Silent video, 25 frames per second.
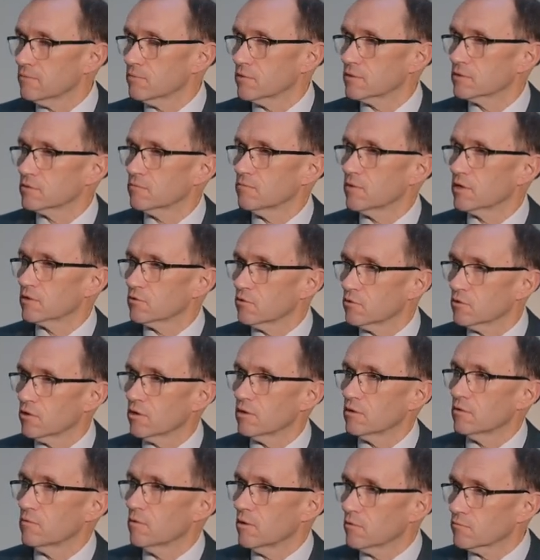where you
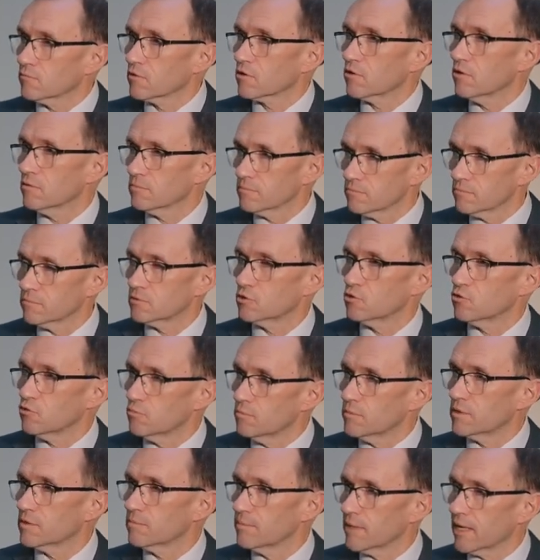know how the
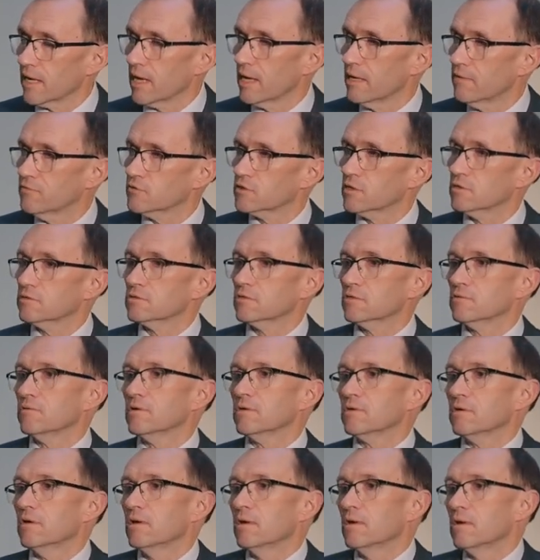consumer behaves and so
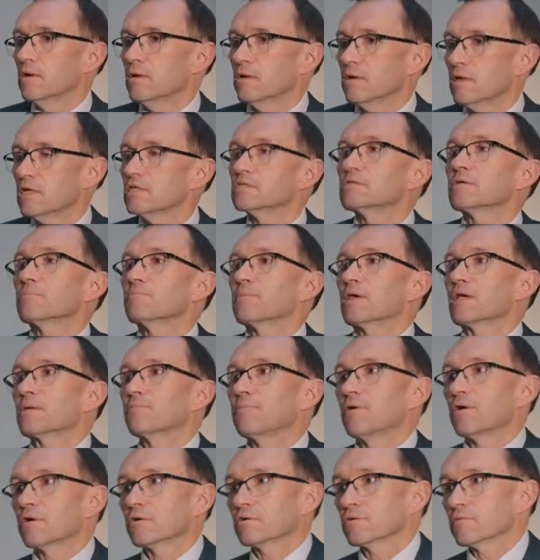on, is a
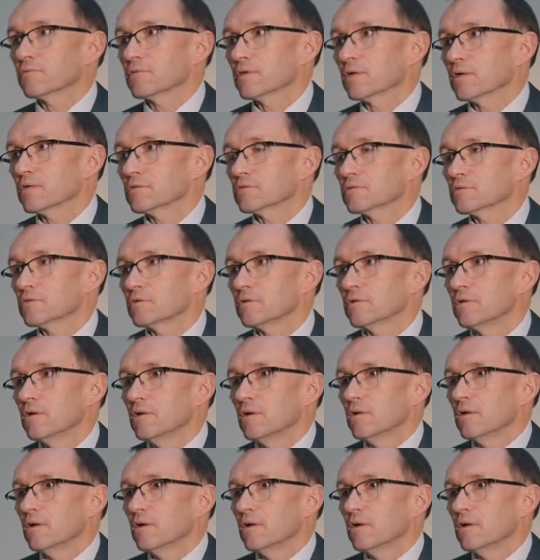big part of the answer.